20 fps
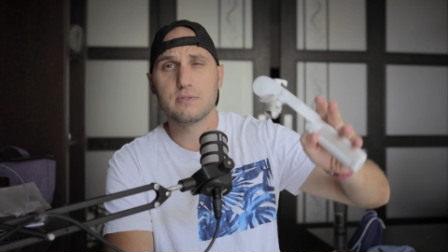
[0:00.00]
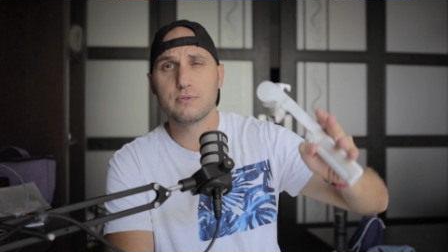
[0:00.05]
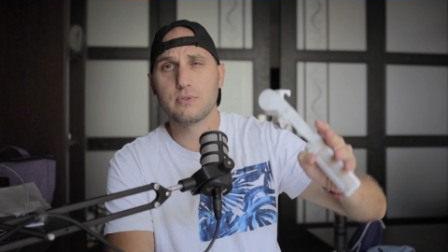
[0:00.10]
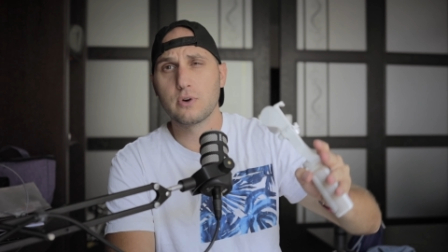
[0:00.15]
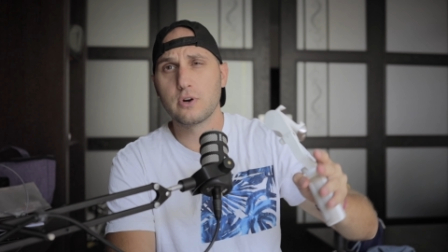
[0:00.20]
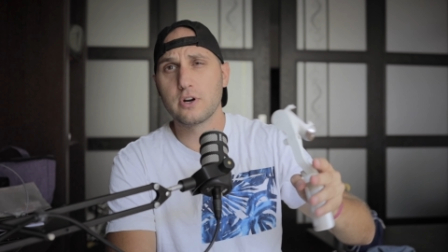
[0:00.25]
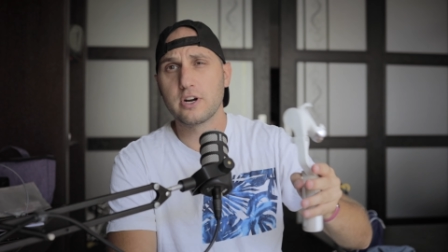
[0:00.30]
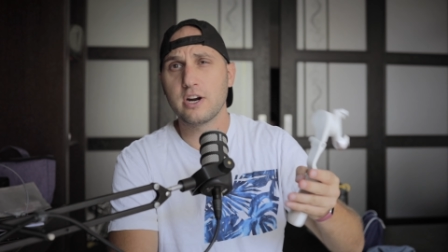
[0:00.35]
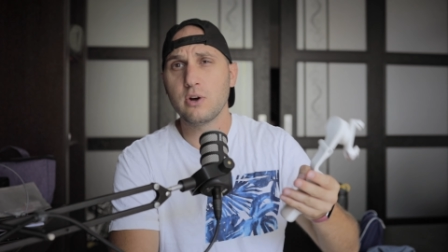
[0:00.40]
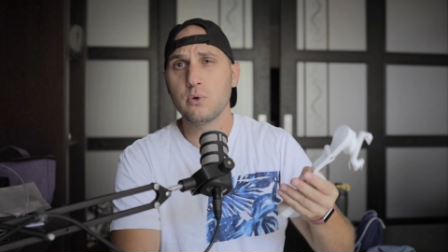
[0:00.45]

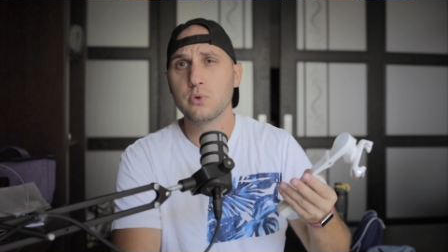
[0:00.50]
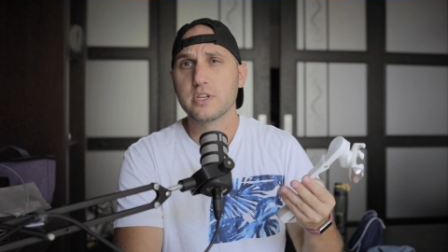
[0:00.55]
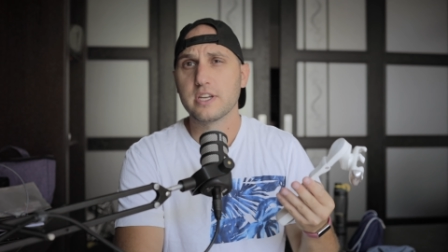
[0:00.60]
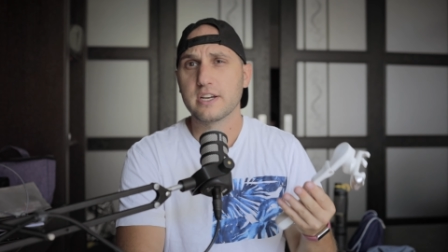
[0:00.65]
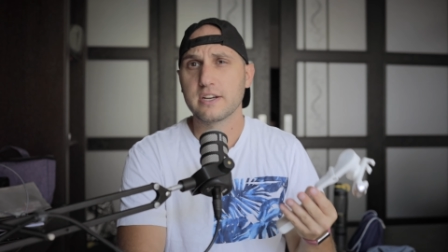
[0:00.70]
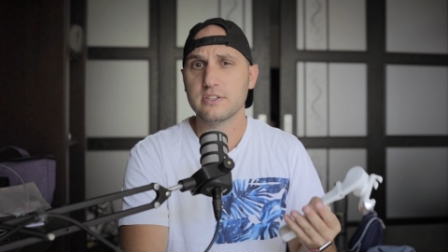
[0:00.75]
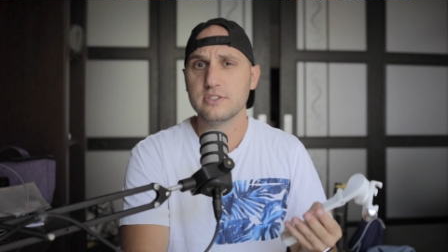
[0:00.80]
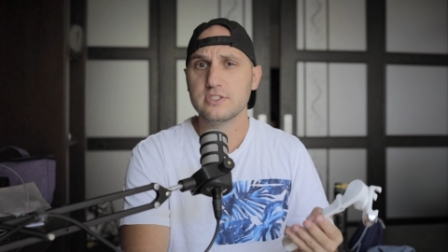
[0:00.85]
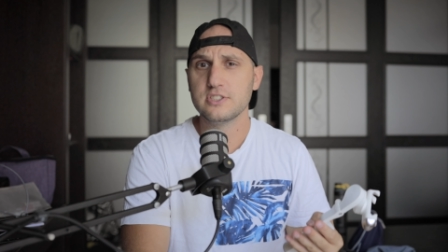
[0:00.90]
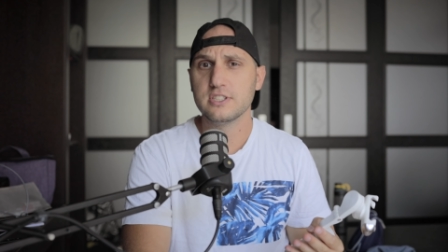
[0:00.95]
for around
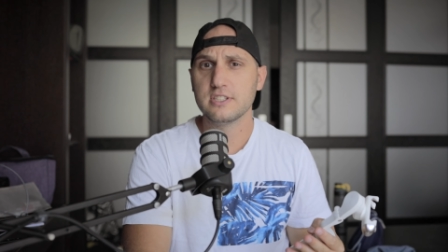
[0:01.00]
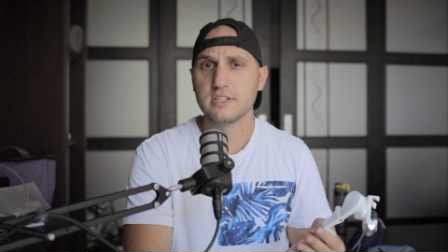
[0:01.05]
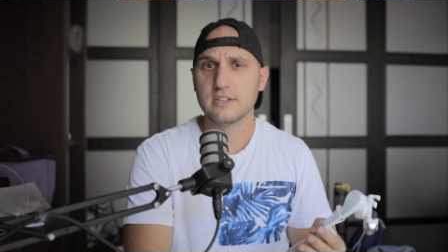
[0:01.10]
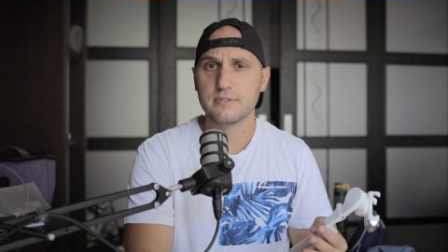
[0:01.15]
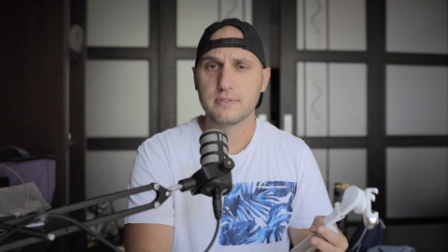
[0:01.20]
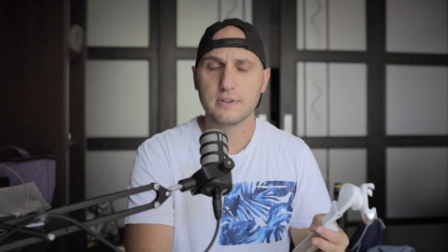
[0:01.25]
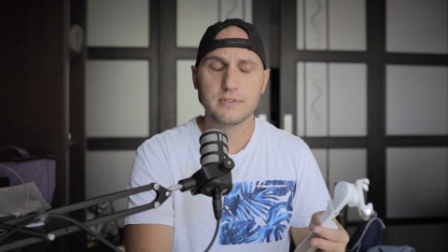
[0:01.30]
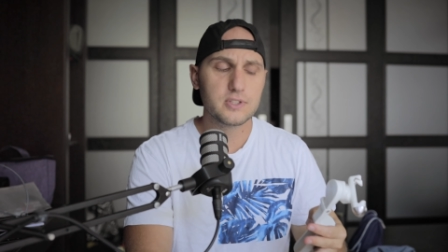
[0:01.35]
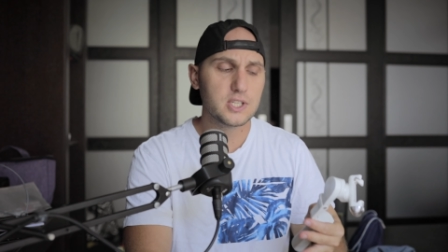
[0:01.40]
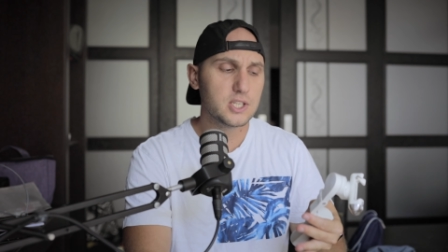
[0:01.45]

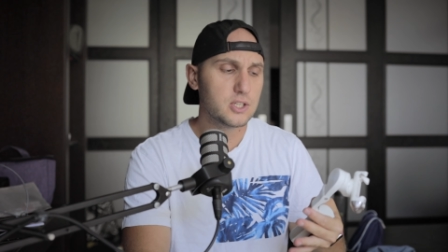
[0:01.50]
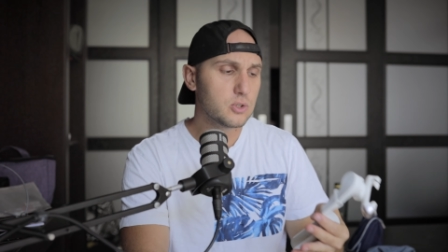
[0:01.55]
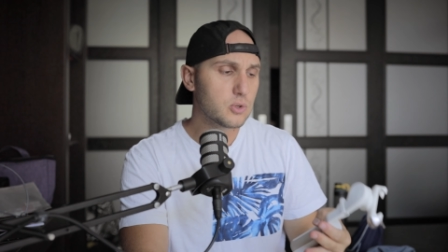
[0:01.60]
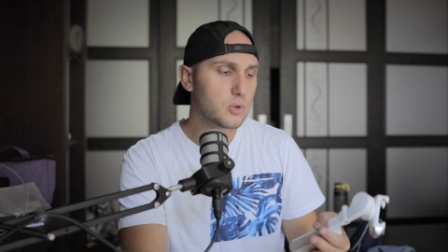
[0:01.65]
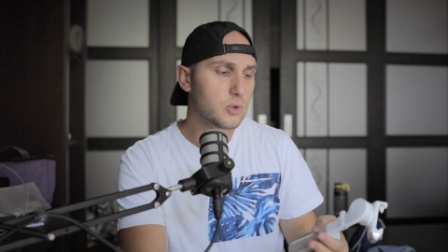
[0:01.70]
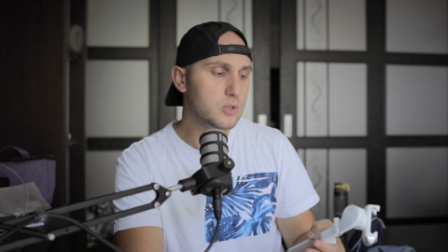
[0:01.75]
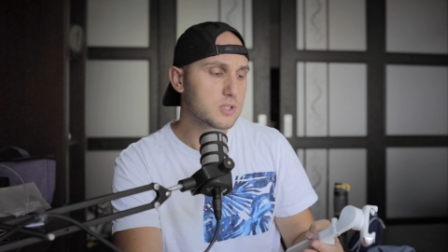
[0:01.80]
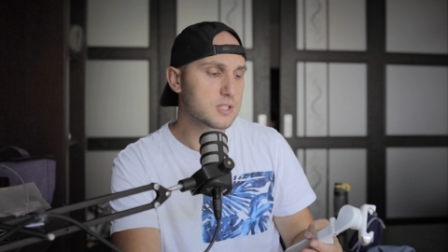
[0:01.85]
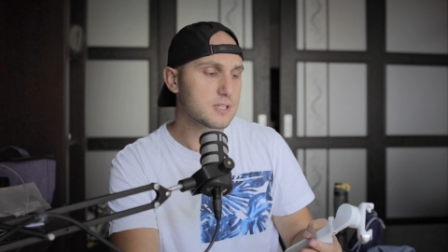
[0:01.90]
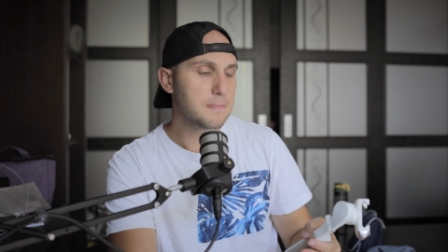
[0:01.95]
150
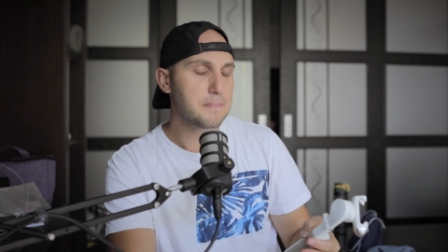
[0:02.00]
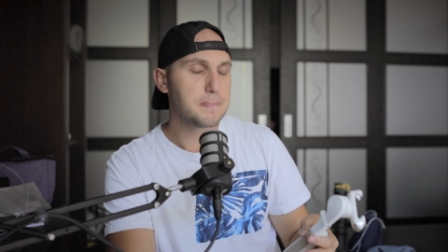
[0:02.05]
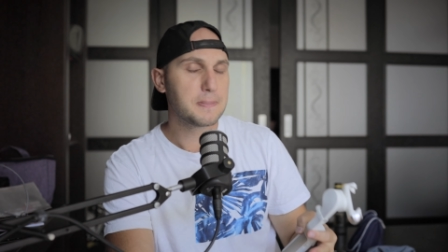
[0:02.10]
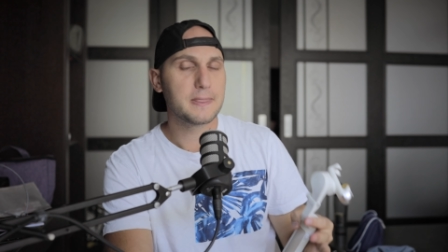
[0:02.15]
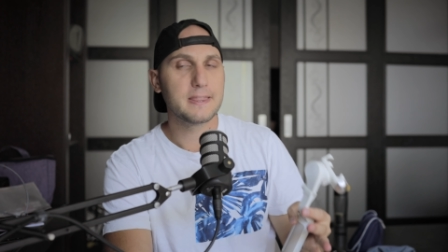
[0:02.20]
euros.